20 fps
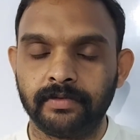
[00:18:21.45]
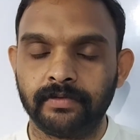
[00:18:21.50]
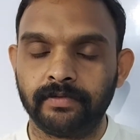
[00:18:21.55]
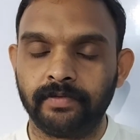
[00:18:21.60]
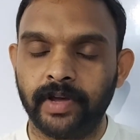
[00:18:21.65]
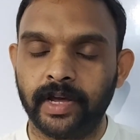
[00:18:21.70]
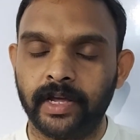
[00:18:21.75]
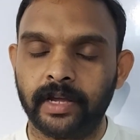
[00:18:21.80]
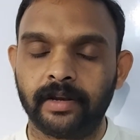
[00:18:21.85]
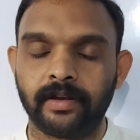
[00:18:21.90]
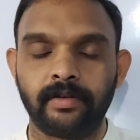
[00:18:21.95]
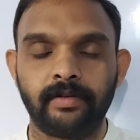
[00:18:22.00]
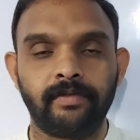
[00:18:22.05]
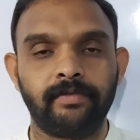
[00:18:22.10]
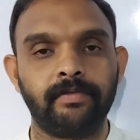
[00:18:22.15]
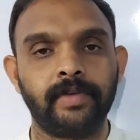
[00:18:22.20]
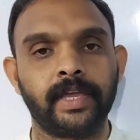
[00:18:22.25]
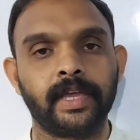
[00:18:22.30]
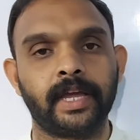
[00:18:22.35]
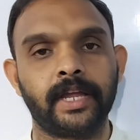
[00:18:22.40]
where
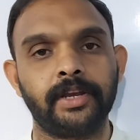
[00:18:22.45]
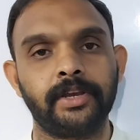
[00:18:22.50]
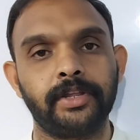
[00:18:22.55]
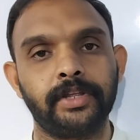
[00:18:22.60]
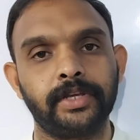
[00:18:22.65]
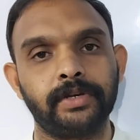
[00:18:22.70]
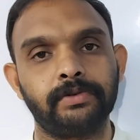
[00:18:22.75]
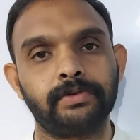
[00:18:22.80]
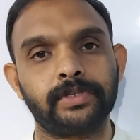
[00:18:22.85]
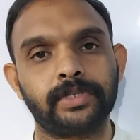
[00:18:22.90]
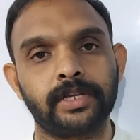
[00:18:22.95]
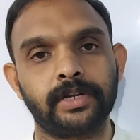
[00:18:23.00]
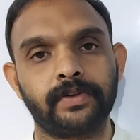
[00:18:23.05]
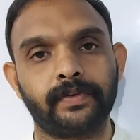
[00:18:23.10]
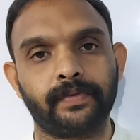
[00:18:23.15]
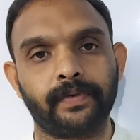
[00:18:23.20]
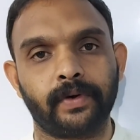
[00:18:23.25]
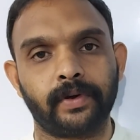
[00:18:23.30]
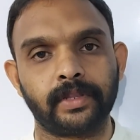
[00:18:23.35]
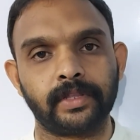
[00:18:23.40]
we can use it
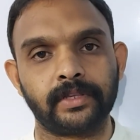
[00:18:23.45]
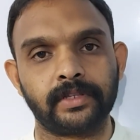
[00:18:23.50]
for the